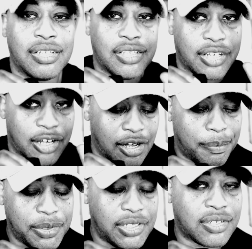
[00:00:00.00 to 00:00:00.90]
The
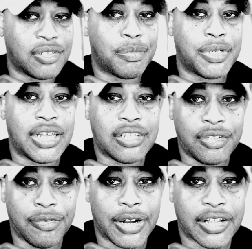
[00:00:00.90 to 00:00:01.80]
company's going to put out a
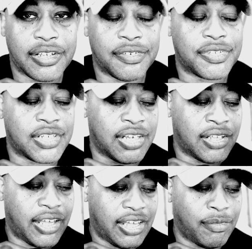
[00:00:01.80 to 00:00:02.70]
directive
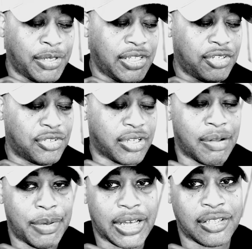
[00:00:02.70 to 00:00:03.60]
saying, hey, we need you to
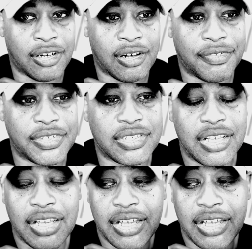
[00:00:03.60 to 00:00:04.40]
come back in the office.